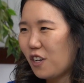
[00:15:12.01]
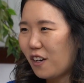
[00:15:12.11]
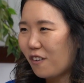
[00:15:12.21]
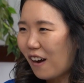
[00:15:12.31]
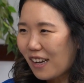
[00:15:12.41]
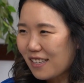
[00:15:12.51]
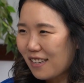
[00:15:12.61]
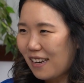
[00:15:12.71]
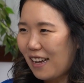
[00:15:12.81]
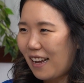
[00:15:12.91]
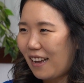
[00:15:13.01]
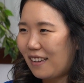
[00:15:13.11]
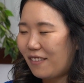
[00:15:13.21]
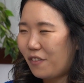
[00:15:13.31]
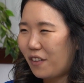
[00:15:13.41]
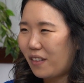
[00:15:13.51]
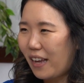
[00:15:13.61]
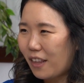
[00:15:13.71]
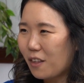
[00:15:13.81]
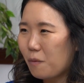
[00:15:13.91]
generosity and
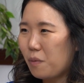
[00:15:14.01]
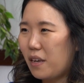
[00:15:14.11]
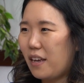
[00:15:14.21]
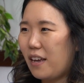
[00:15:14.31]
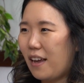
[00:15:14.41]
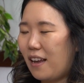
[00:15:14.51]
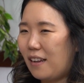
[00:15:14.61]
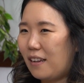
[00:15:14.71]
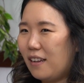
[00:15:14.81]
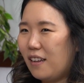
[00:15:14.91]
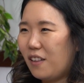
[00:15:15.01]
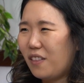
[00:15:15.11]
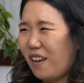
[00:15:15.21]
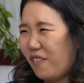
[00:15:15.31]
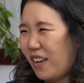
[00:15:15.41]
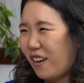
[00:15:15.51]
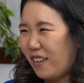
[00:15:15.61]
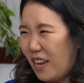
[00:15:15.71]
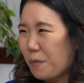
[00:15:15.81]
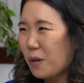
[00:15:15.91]
philanthropy and loving our
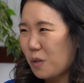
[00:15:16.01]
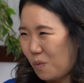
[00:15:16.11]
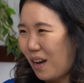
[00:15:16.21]
neighbors